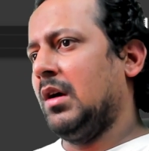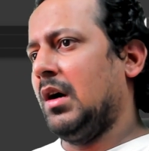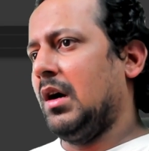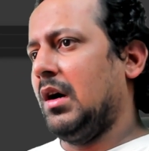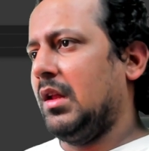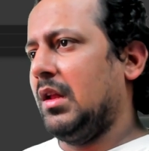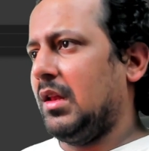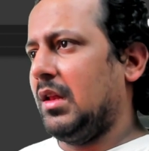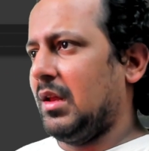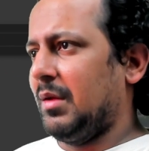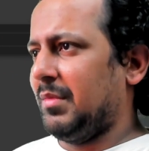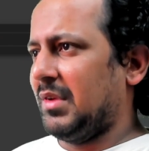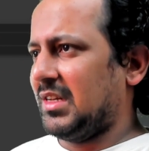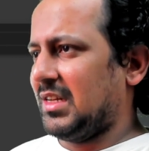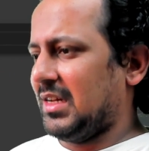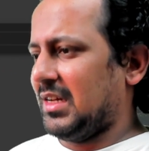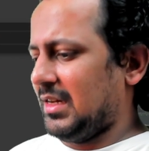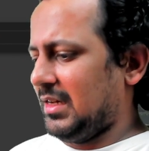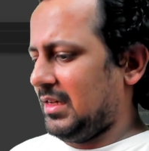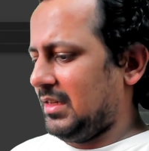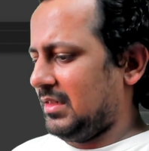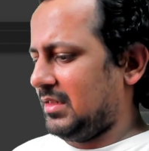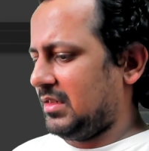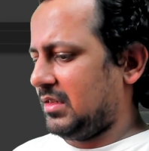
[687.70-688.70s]

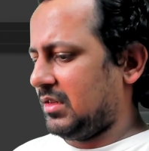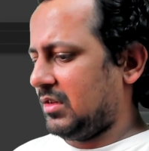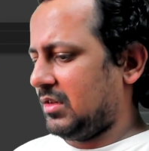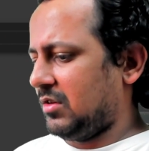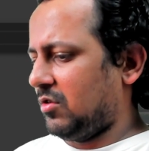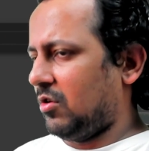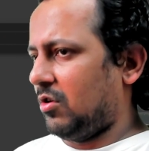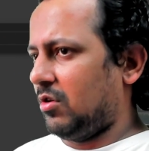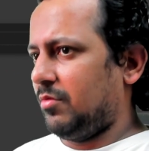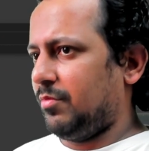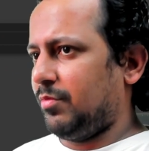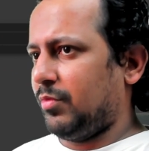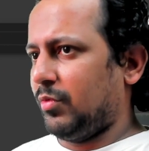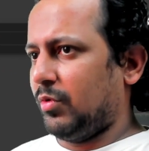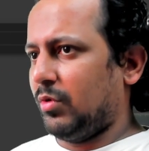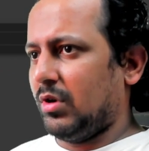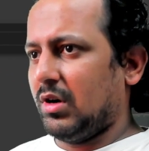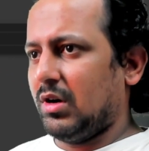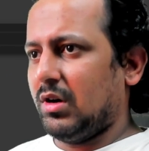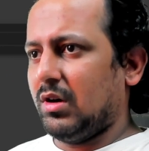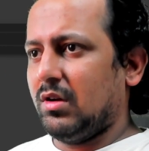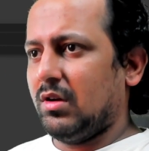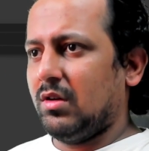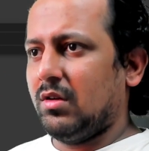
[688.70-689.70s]
Lemmatize
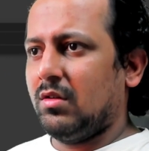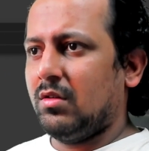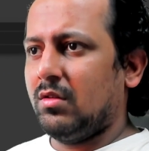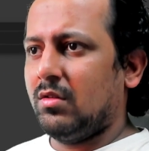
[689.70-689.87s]
corpora,